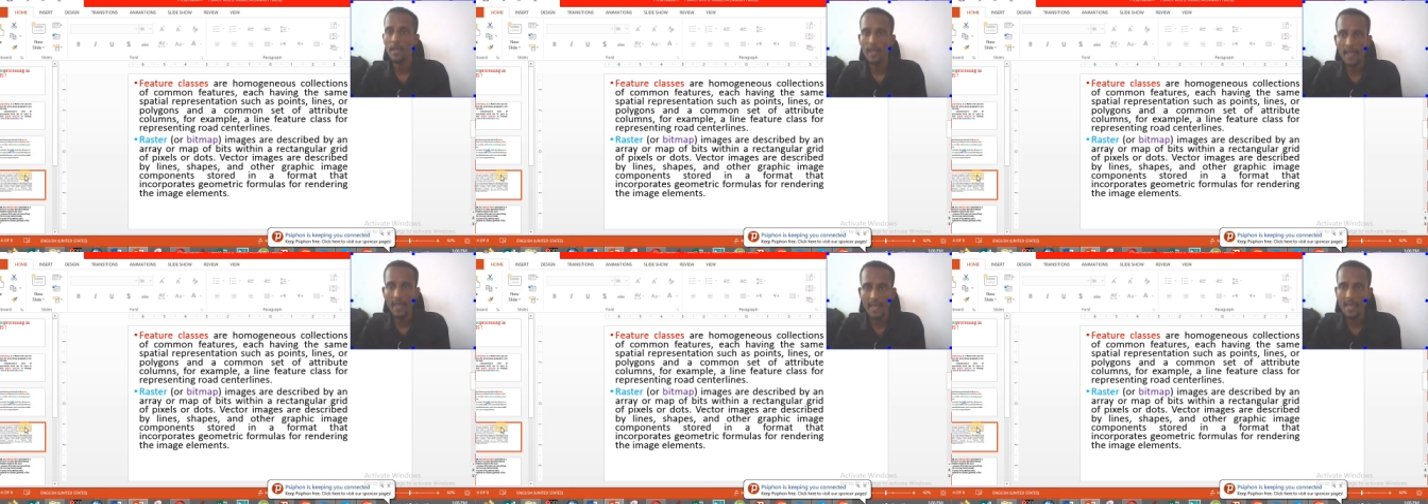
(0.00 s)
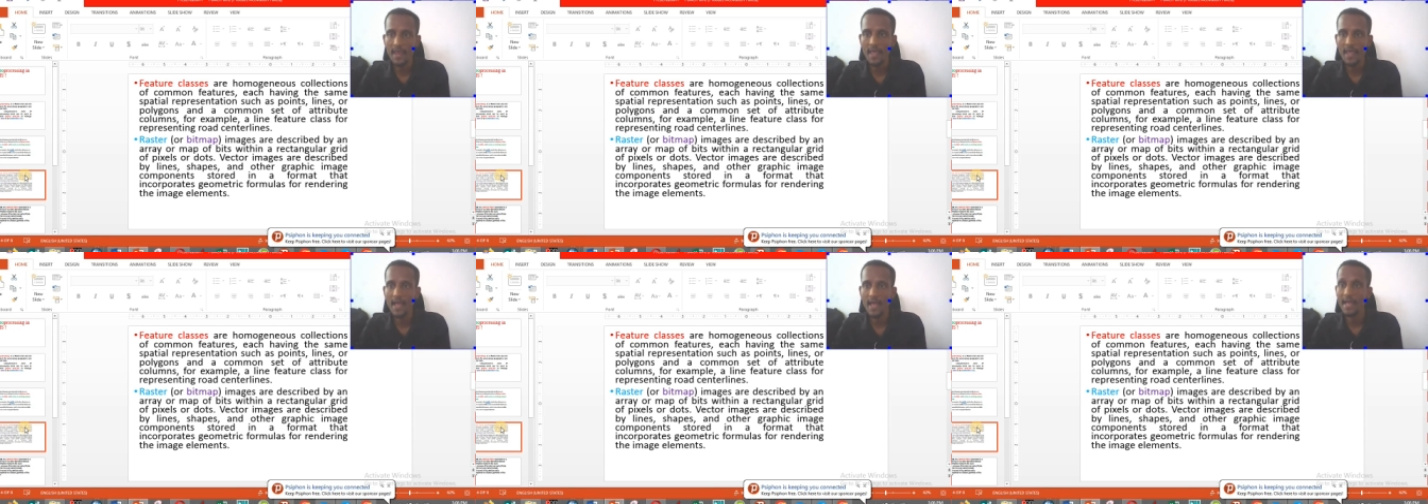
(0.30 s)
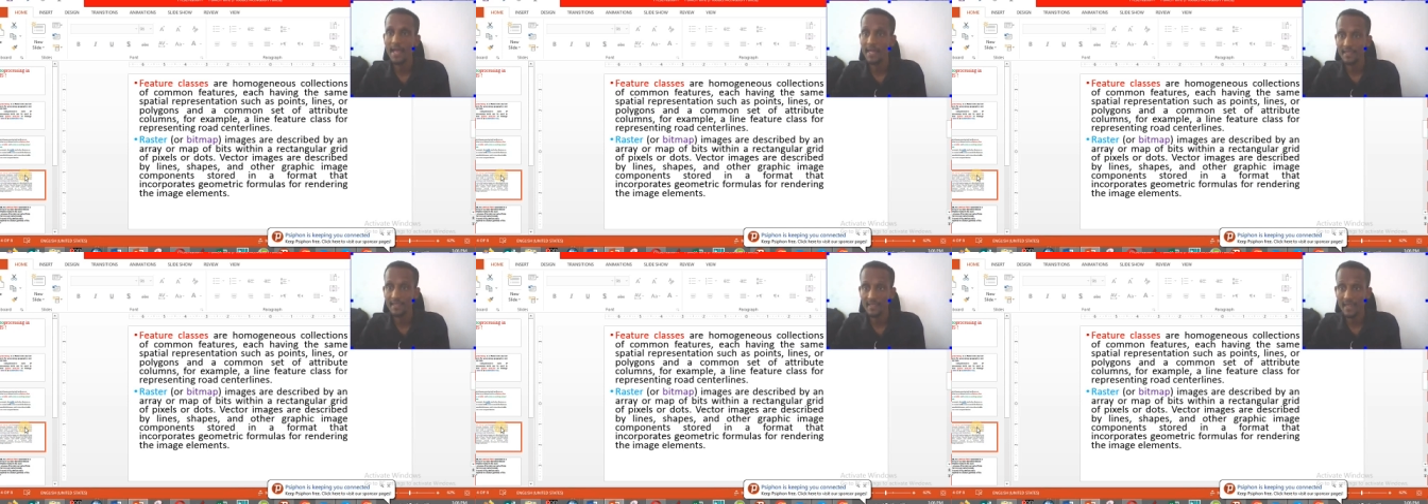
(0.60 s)
area,
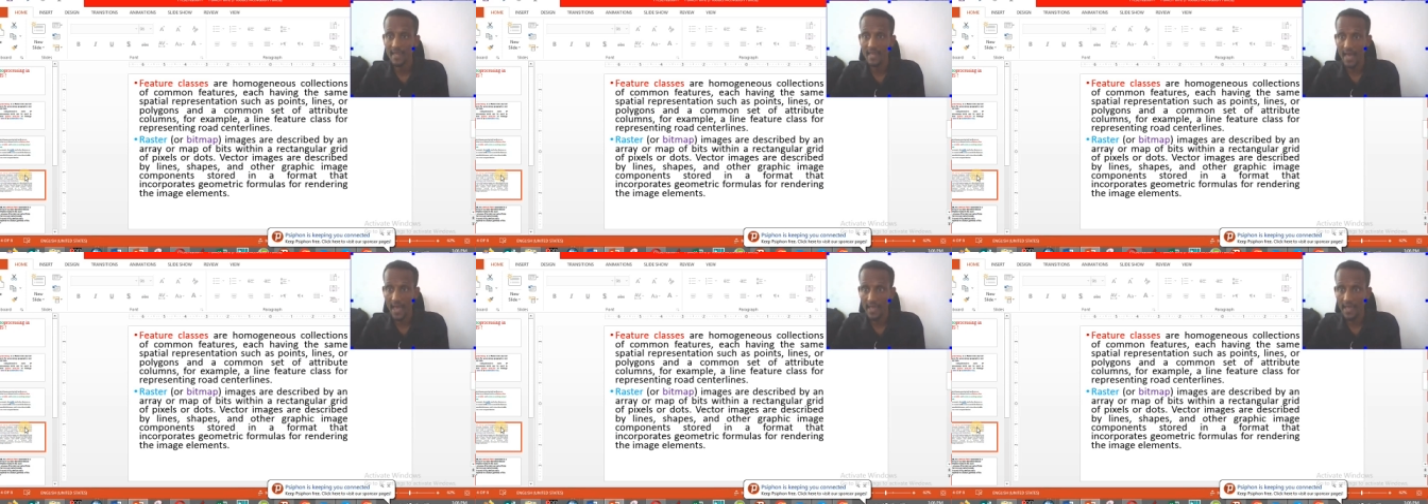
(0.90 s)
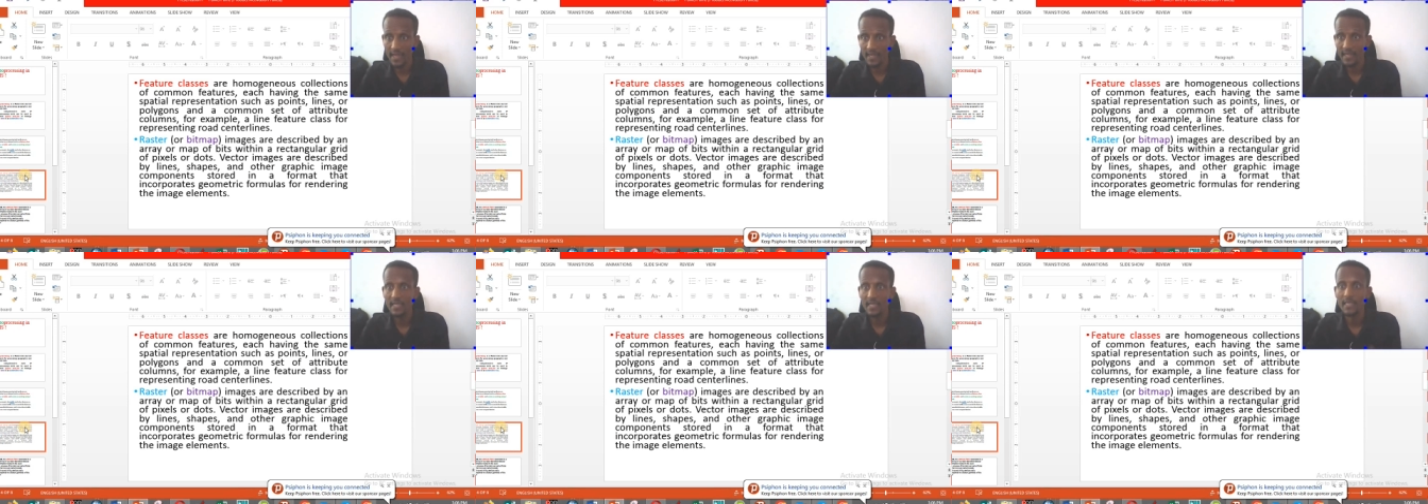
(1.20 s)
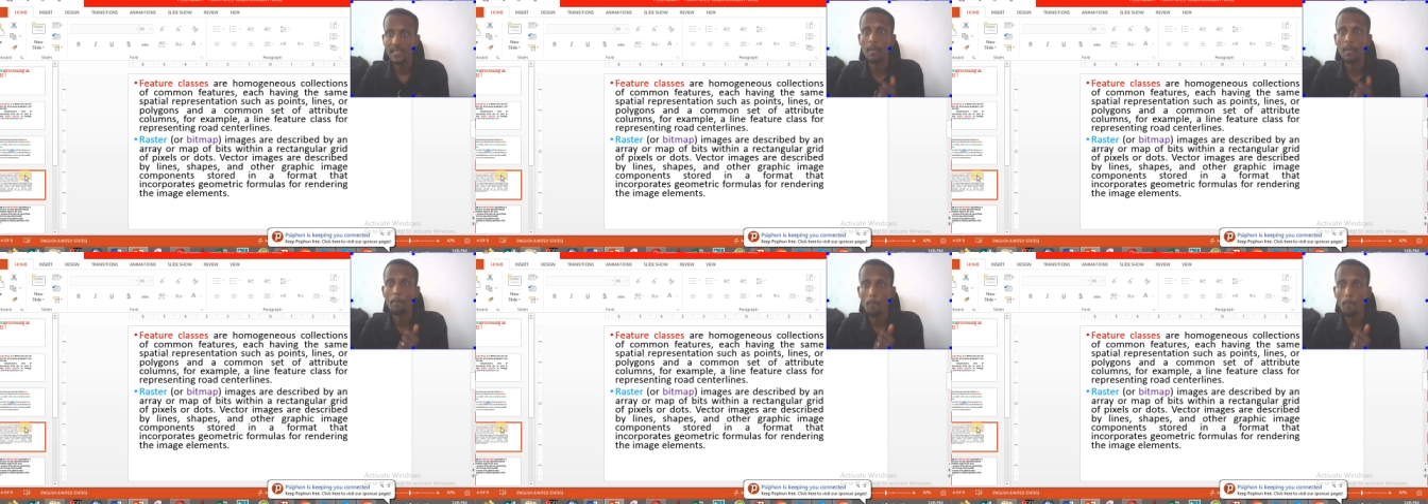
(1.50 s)
and the like,
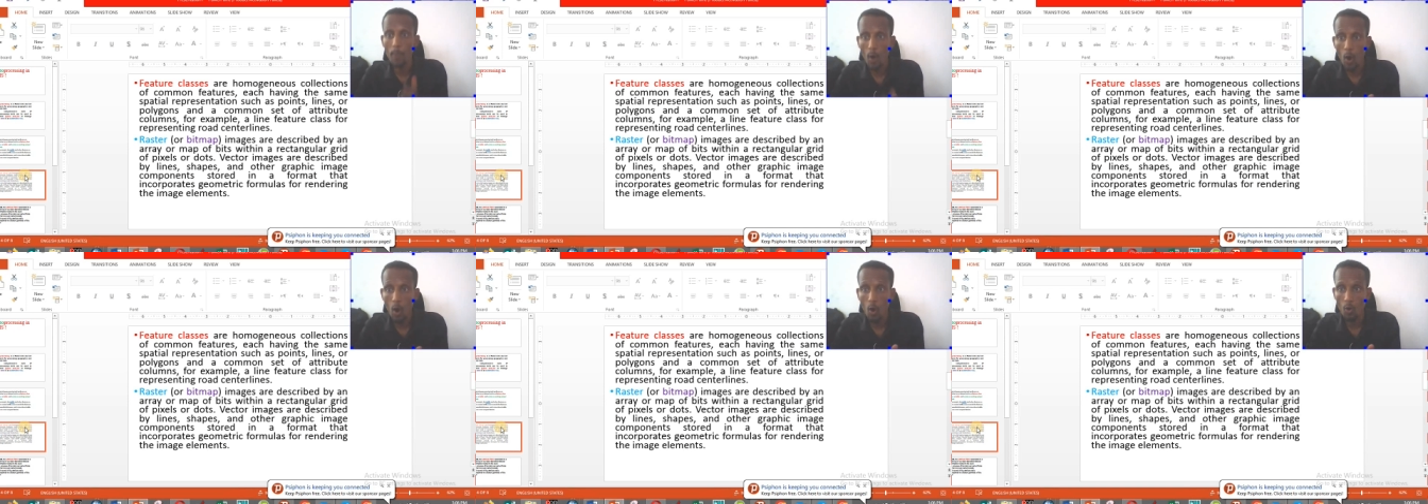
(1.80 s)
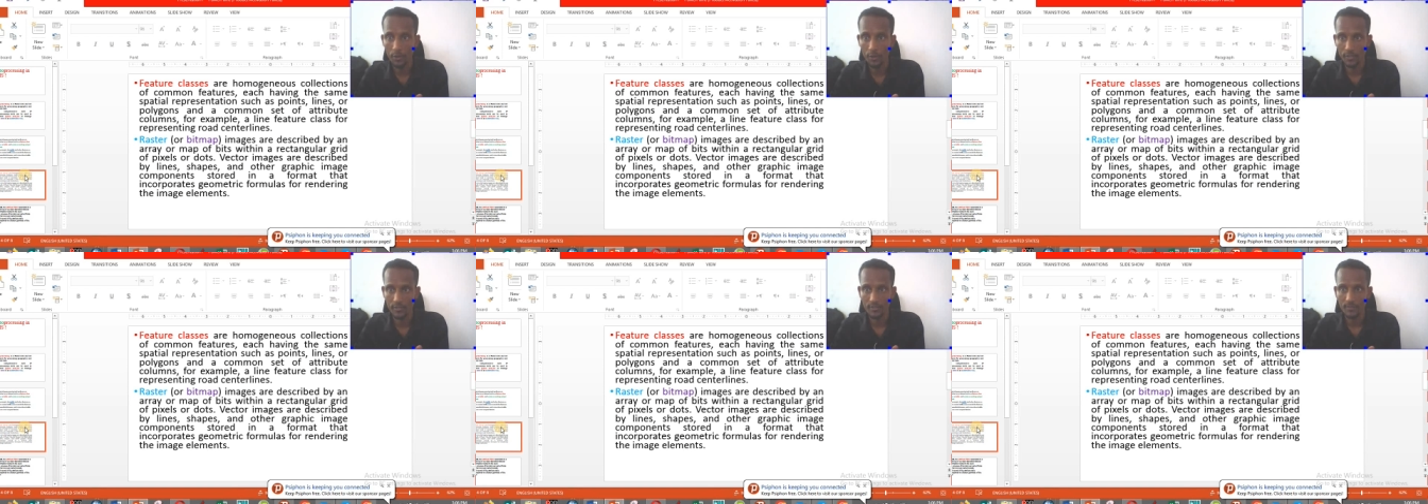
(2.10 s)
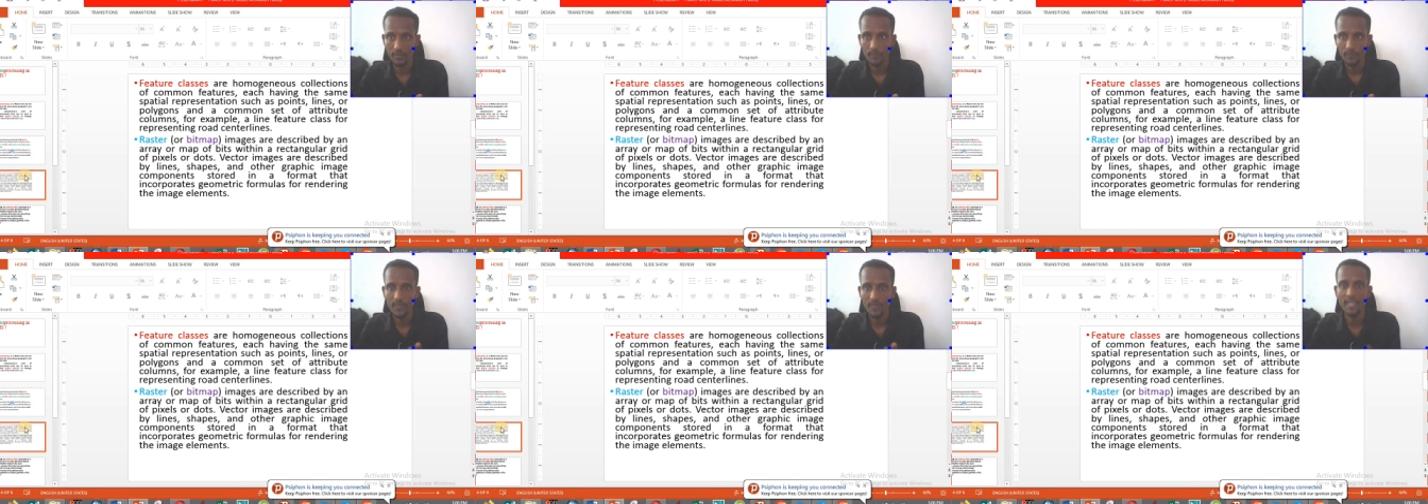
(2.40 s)
the point
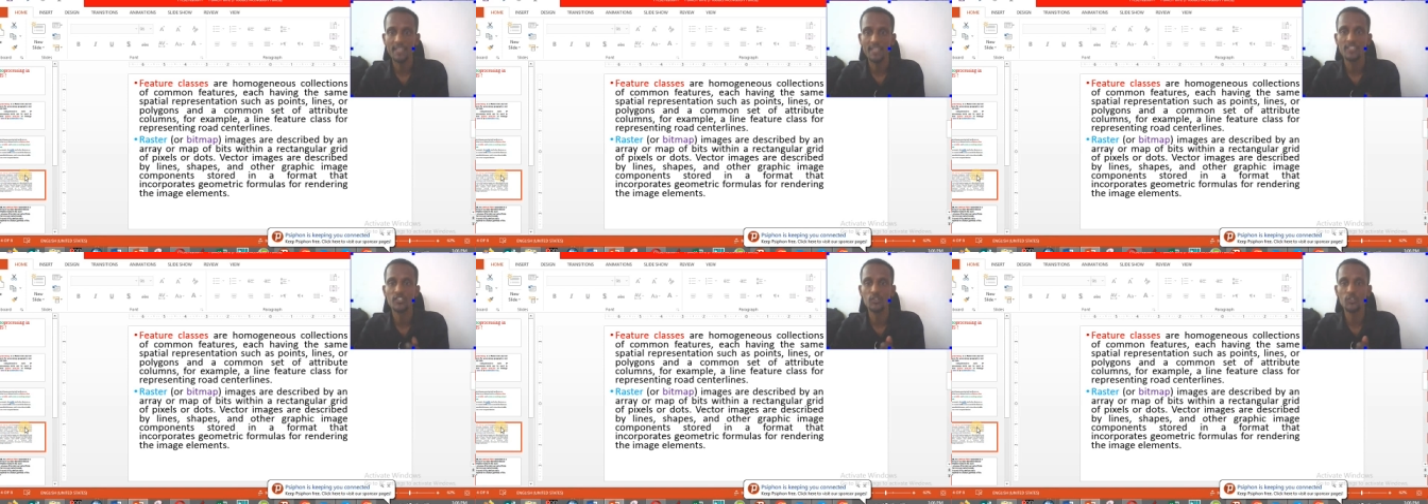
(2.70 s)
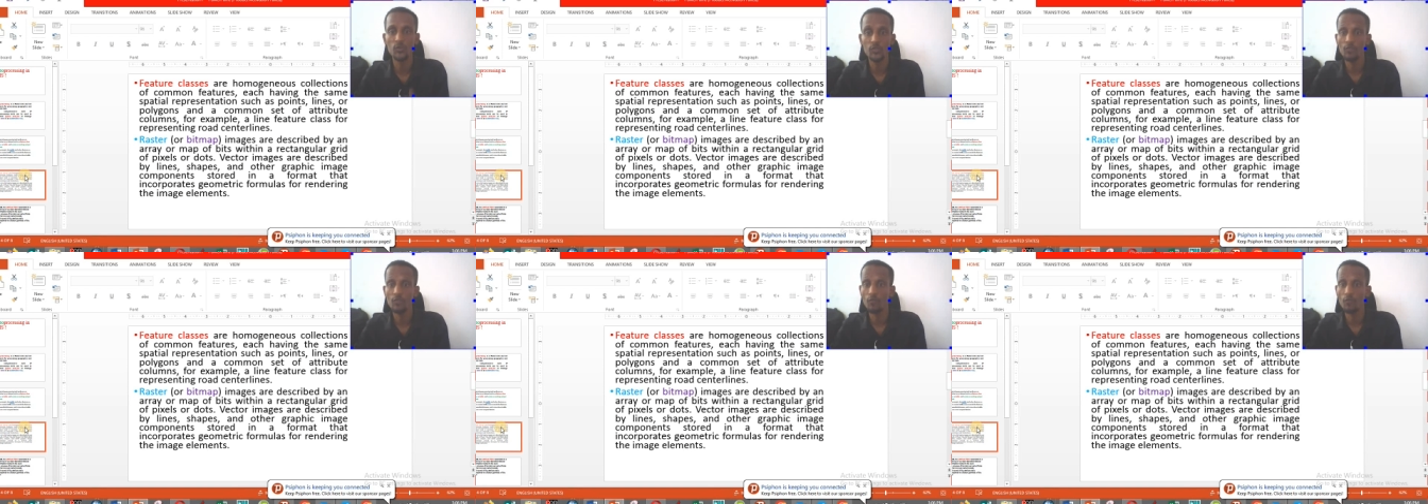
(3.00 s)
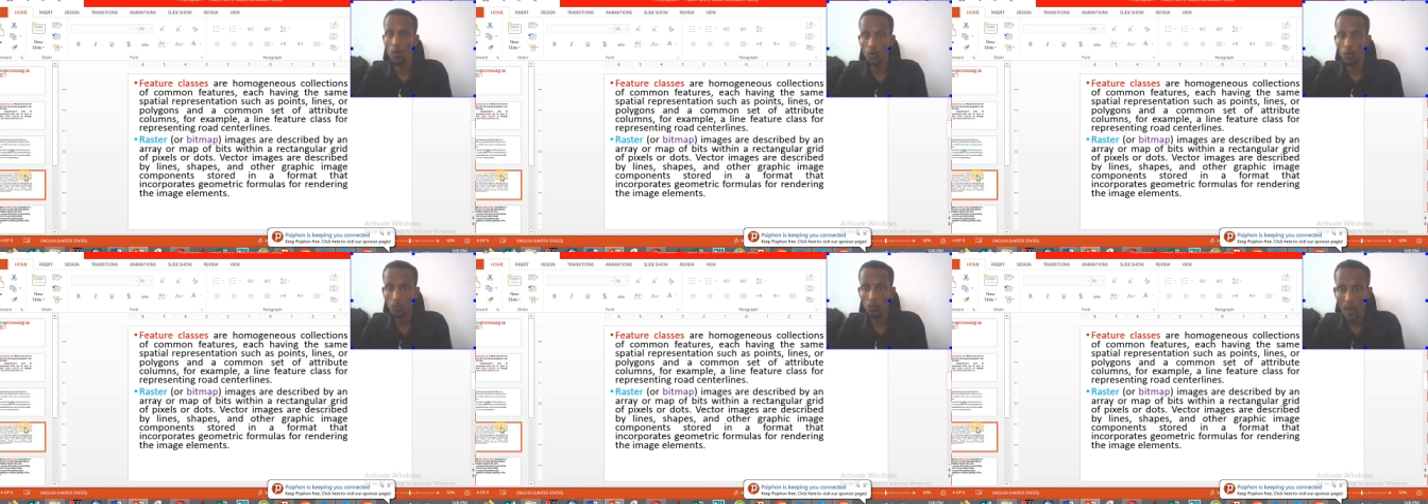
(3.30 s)
is used
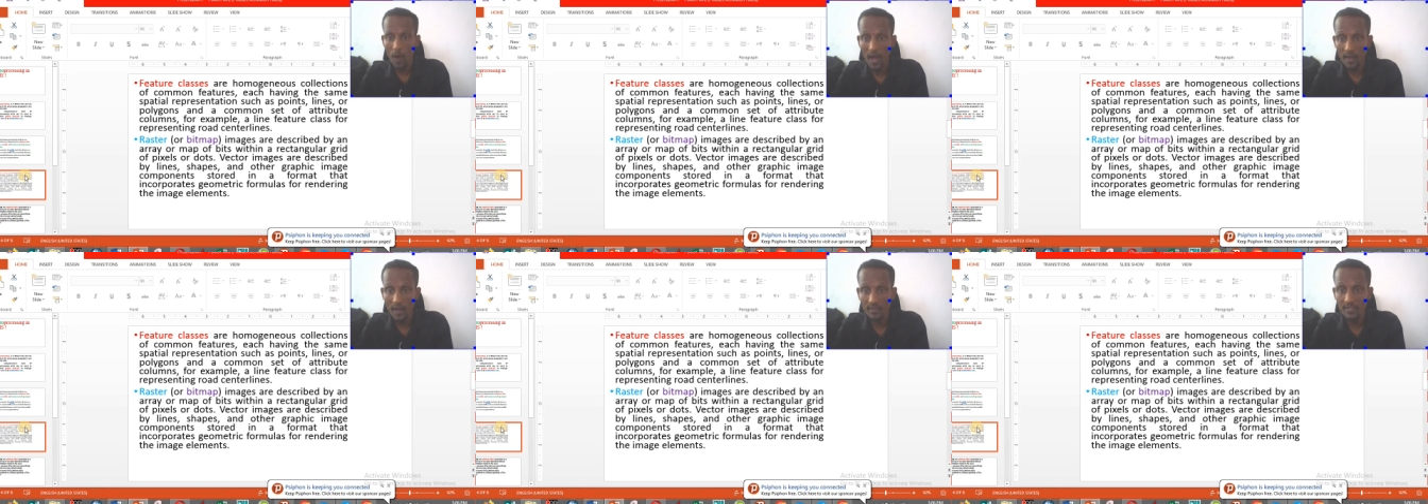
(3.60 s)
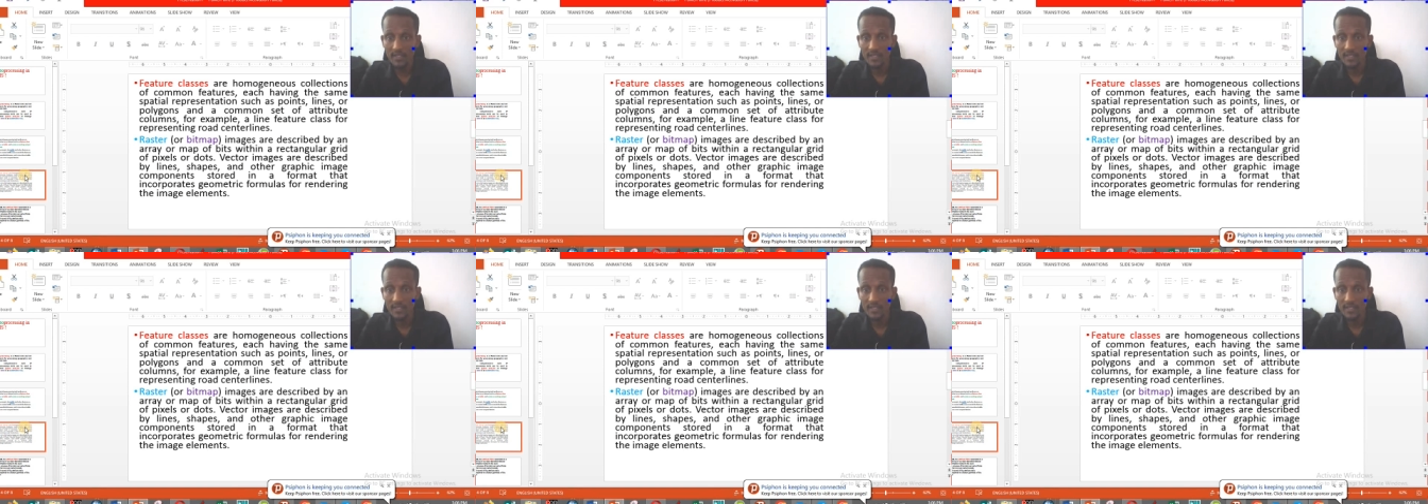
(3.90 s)
for what?